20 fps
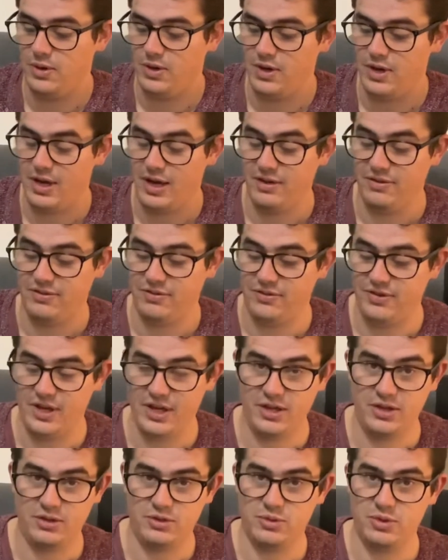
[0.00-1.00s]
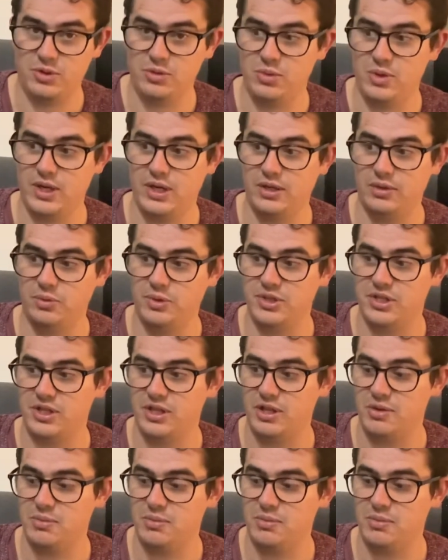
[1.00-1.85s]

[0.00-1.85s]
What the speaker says: I failed with a 1, which I think